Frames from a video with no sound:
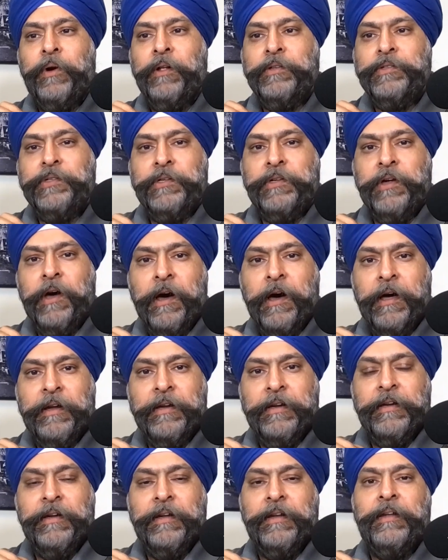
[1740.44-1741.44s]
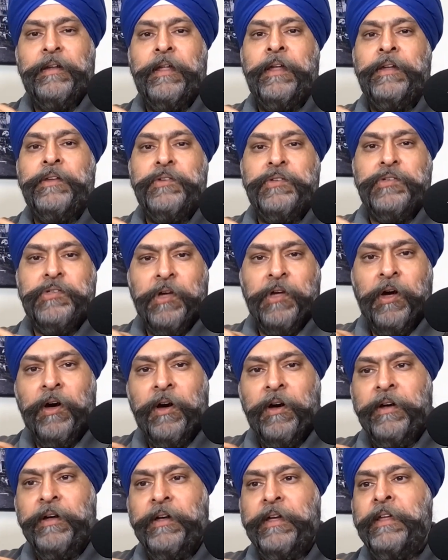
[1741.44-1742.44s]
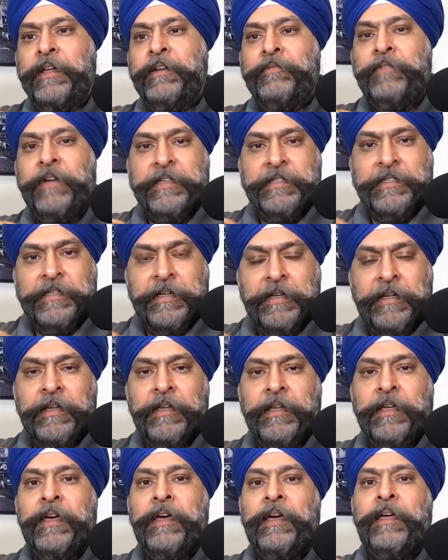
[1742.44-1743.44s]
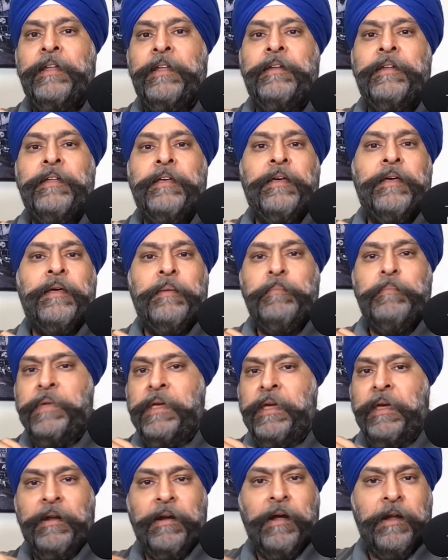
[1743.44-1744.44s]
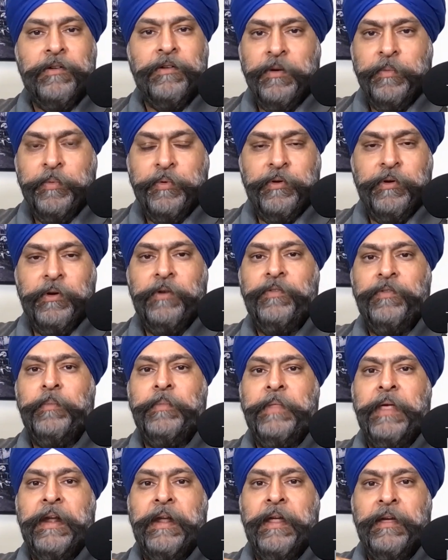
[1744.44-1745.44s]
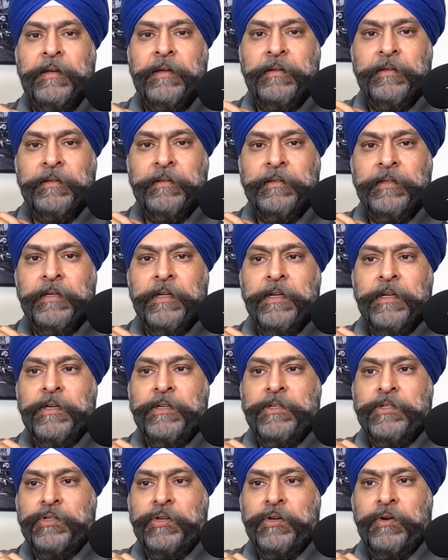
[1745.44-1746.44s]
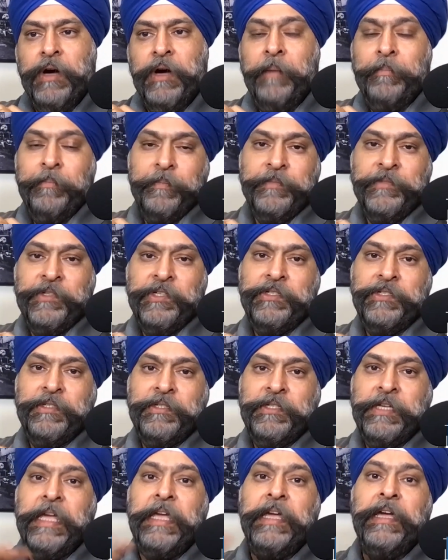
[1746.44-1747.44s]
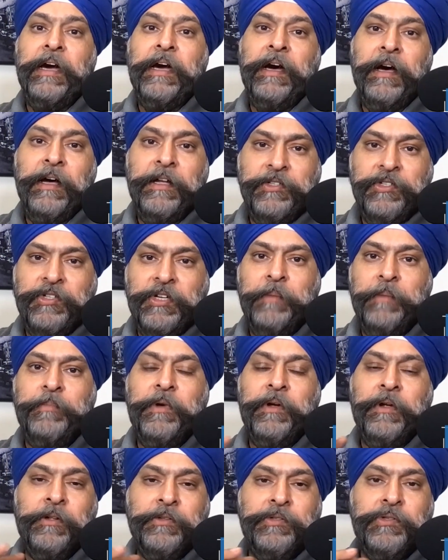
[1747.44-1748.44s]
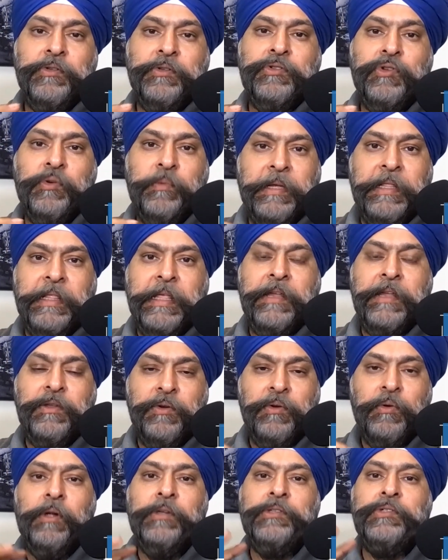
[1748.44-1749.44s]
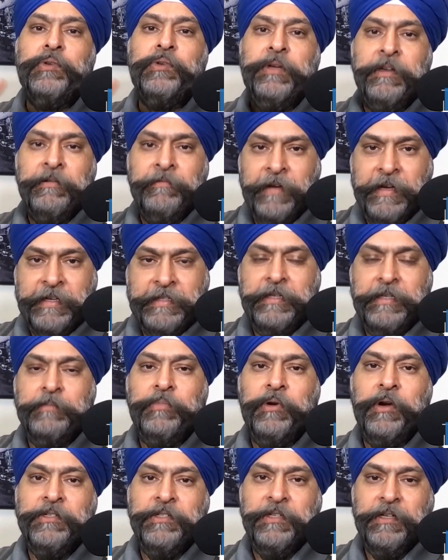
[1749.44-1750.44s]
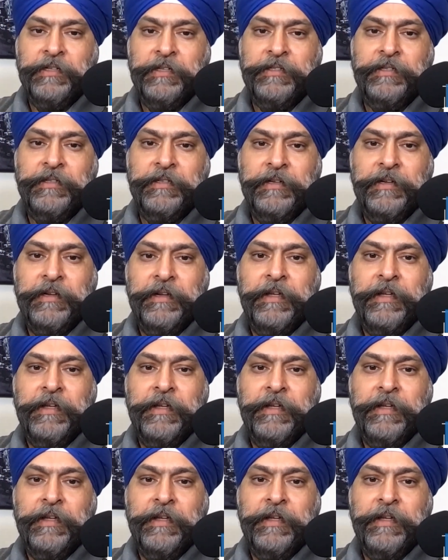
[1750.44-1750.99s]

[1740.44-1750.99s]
also taught and you saw investing and being an entrepreneur from that angle. So I'm just taking a hunch. I'm also assuming that you also invest in projects.